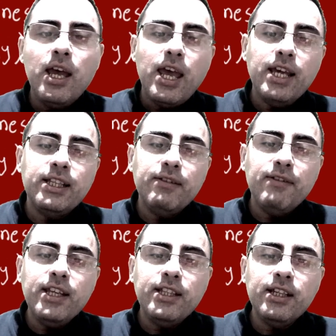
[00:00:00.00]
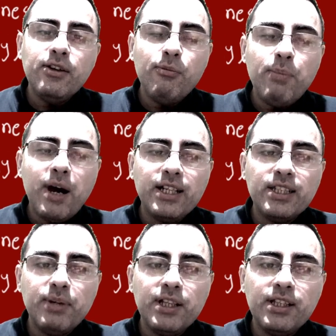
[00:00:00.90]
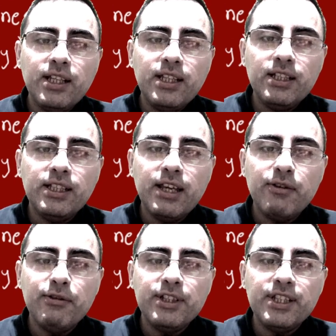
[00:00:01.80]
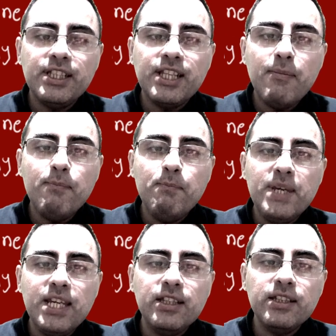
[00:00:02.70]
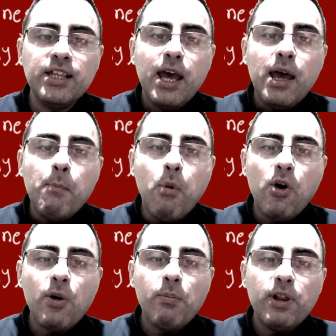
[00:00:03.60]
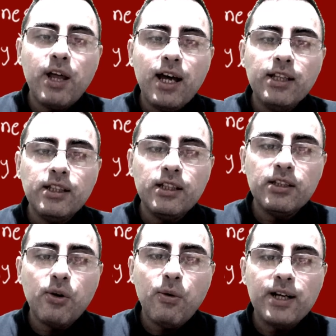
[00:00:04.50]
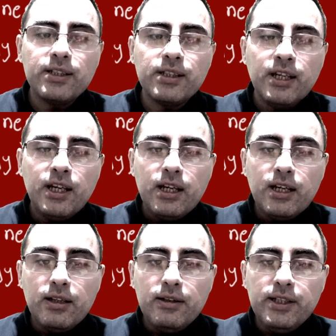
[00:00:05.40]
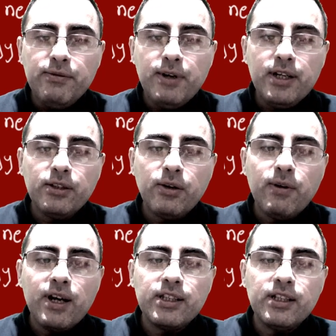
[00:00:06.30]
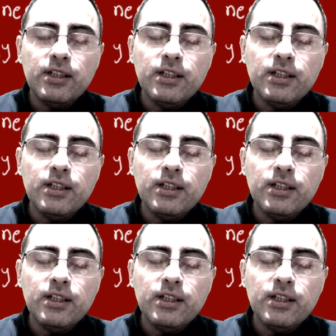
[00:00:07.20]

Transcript: Activating of parasympathetic nervous system means more blood towards liver, towards